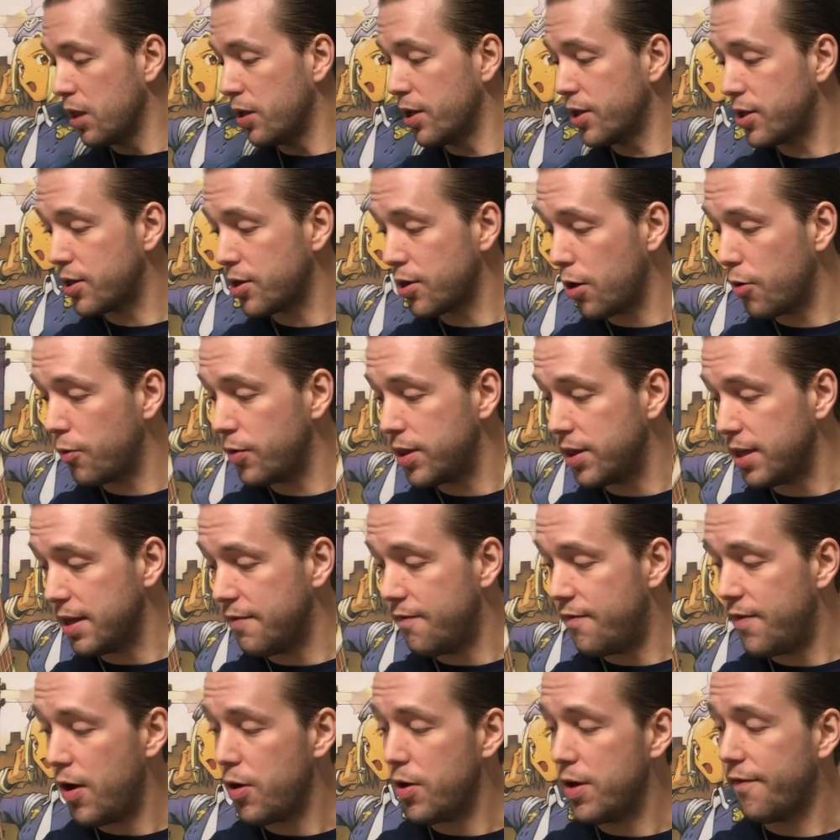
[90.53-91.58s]
Let's start with the
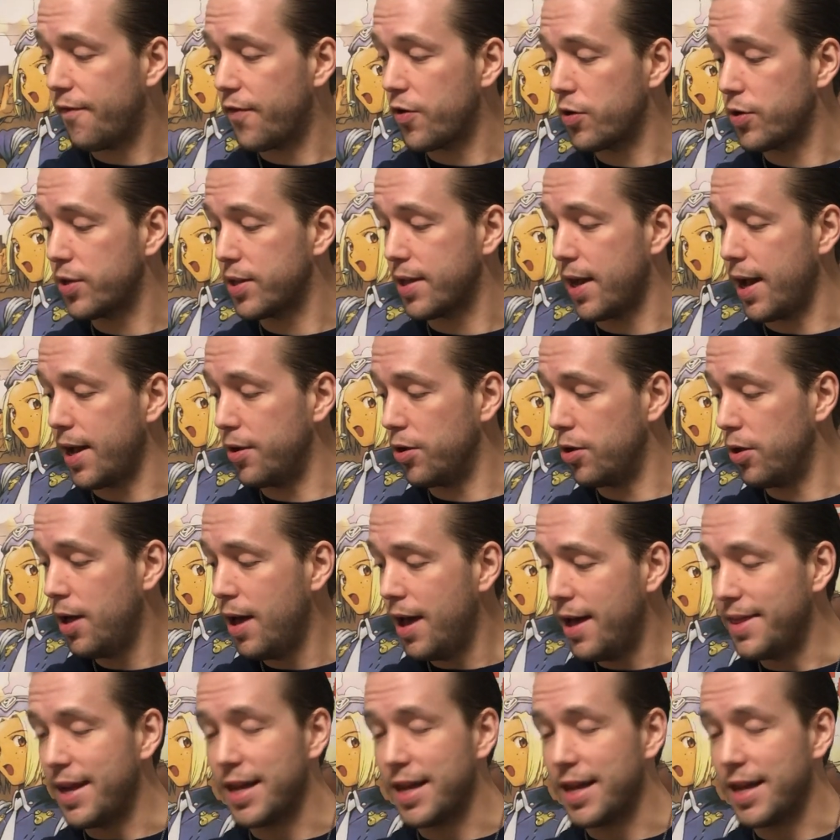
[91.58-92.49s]
very first title.